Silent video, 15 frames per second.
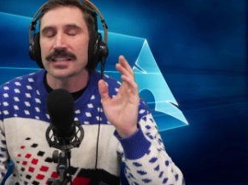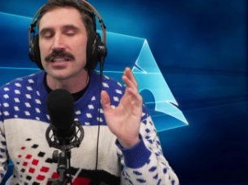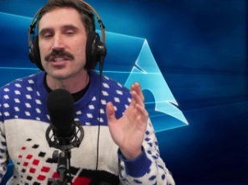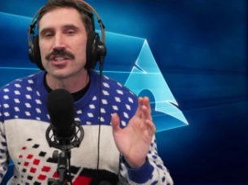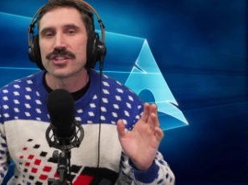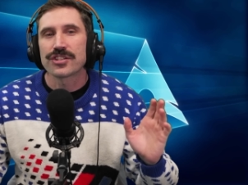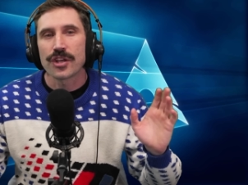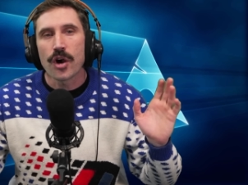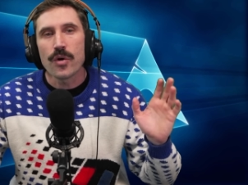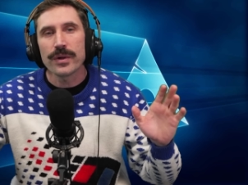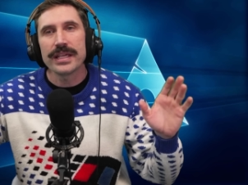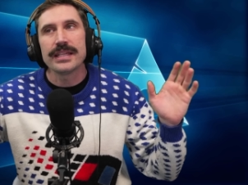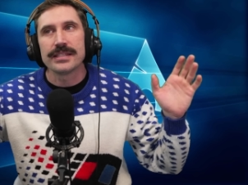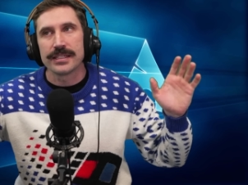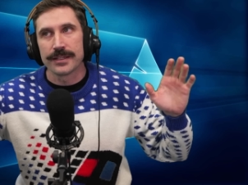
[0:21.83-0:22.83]
it's so
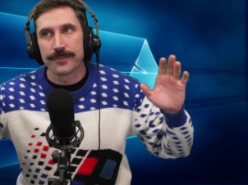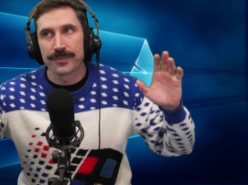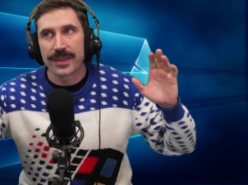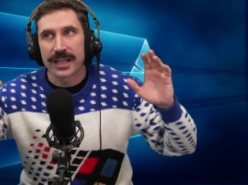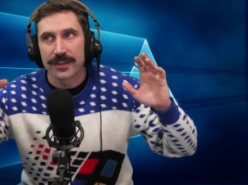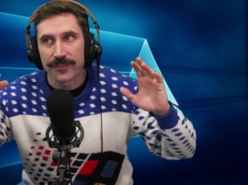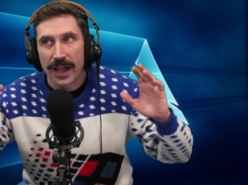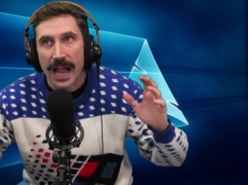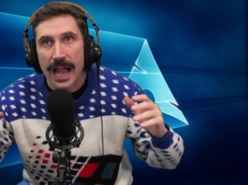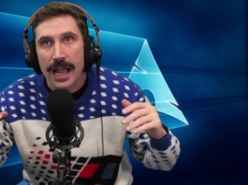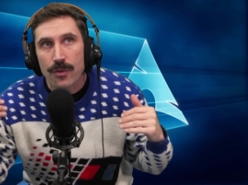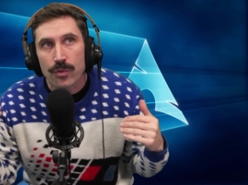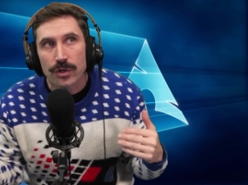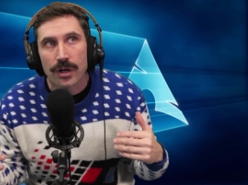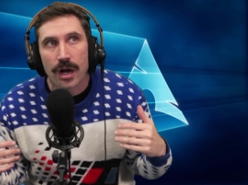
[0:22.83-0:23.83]
easy that if I
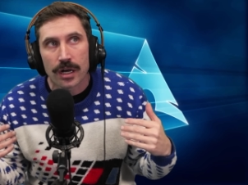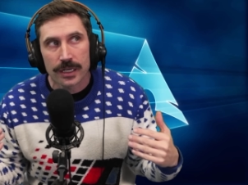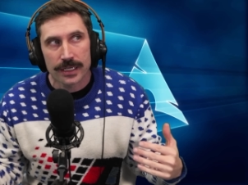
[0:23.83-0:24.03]
were on